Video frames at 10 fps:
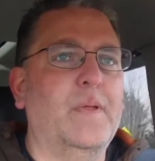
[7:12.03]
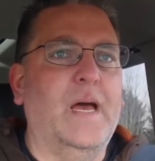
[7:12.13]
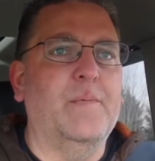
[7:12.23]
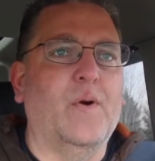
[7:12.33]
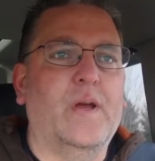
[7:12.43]

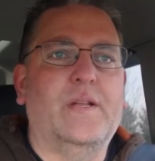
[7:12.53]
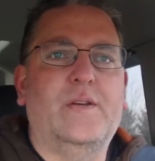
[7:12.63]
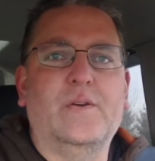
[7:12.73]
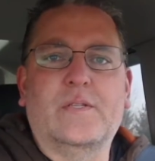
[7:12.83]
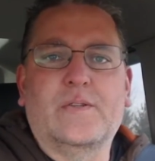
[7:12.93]
I'm going
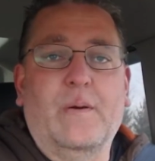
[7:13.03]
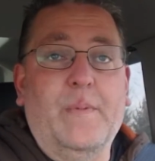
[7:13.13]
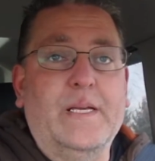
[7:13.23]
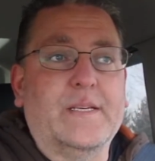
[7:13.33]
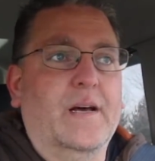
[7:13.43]
to
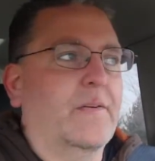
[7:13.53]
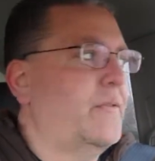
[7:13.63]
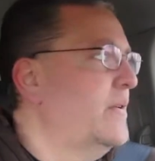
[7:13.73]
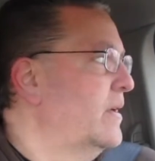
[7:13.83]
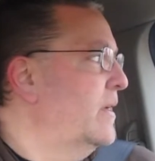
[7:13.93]
strip
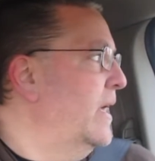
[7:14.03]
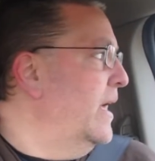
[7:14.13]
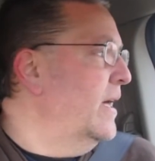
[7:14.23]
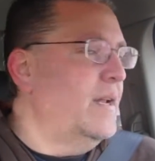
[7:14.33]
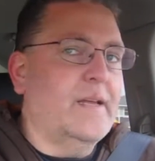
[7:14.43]
myself
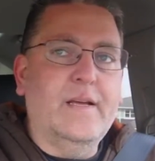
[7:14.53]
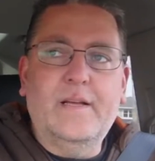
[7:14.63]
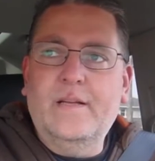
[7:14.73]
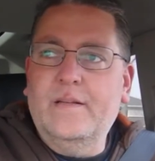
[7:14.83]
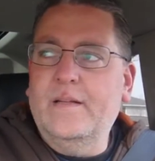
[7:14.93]
and
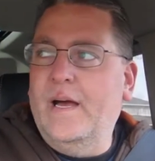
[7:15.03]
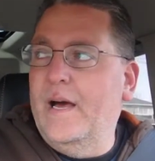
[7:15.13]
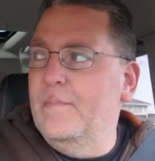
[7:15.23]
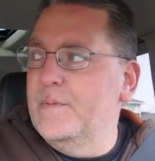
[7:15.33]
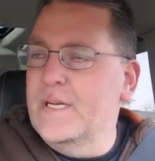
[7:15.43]

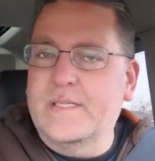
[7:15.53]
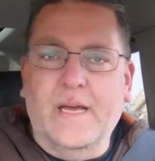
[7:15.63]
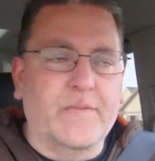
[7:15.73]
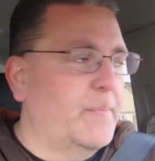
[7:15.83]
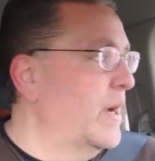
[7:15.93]
just
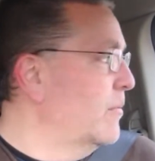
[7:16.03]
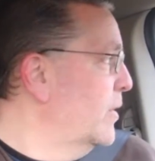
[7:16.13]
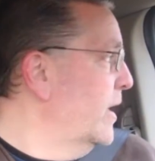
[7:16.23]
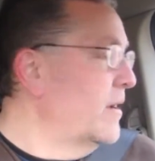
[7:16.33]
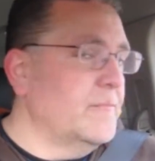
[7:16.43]
have the Bear
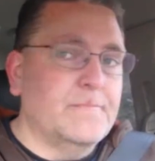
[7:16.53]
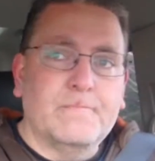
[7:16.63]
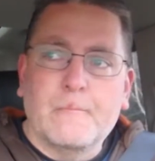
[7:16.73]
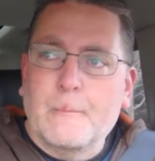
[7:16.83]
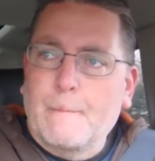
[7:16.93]
Bright
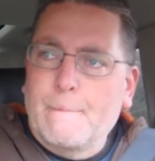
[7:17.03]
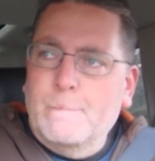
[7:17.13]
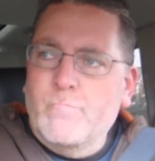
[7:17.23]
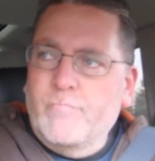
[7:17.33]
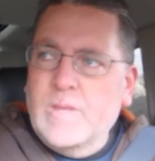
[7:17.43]

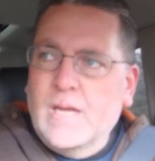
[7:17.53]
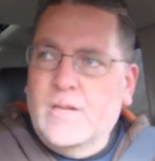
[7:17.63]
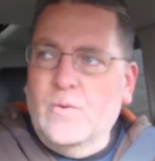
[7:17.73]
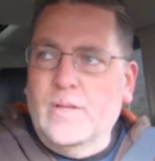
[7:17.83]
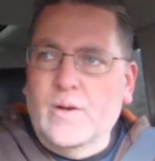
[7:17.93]

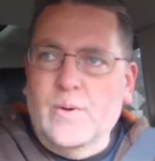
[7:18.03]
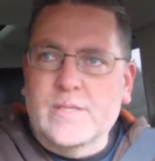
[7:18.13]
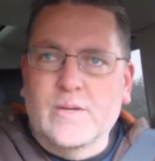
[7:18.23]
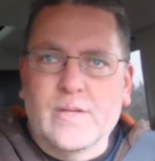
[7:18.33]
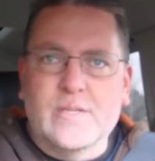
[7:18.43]
do in there
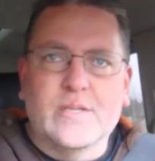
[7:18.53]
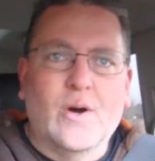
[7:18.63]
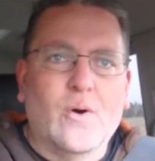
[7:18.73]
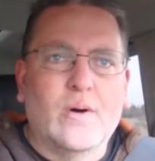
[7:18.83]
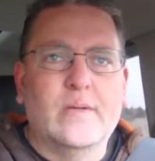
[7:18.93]
with, so there's
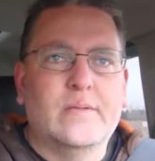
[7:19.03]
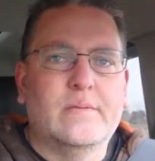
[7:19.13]
no